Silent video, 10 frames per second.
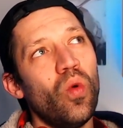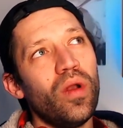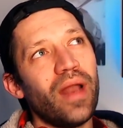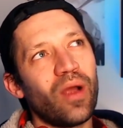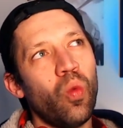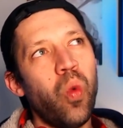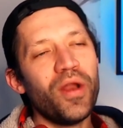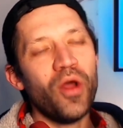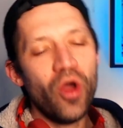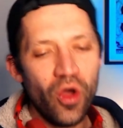like what
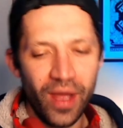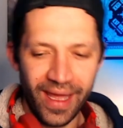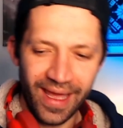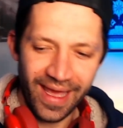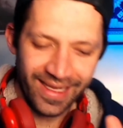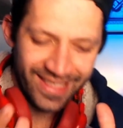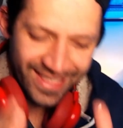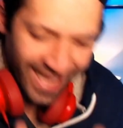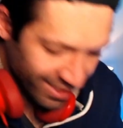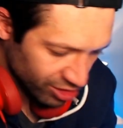her
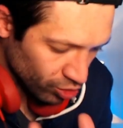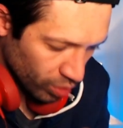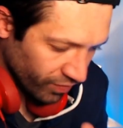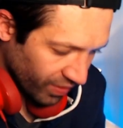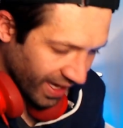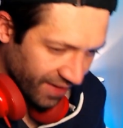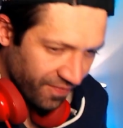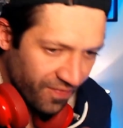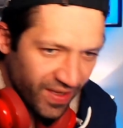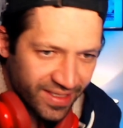exact sort of like
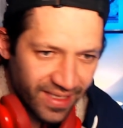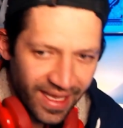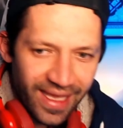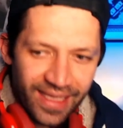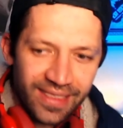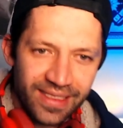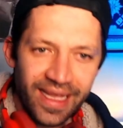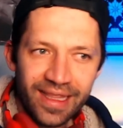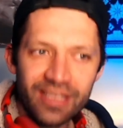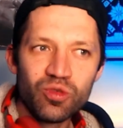fit is
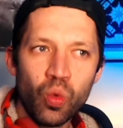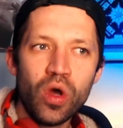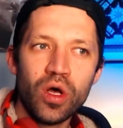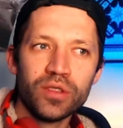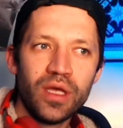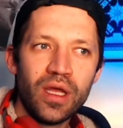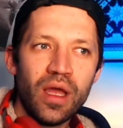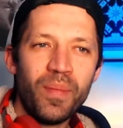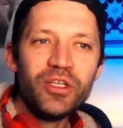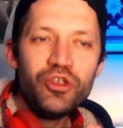in this world.
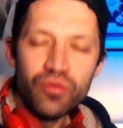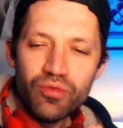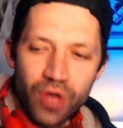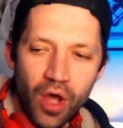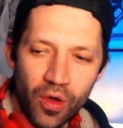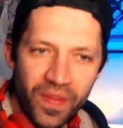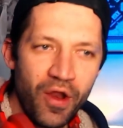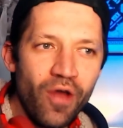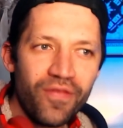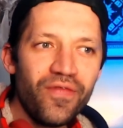But you know that
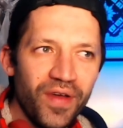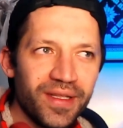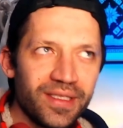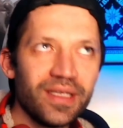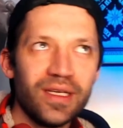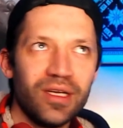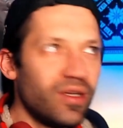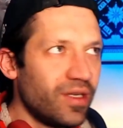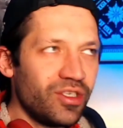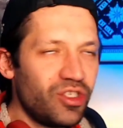her fit
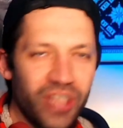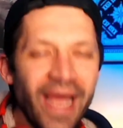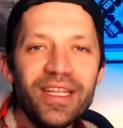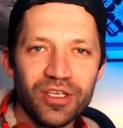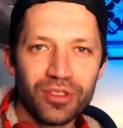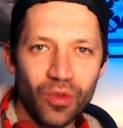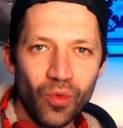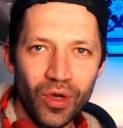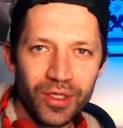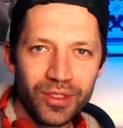changes the
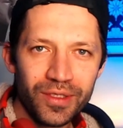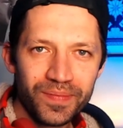world.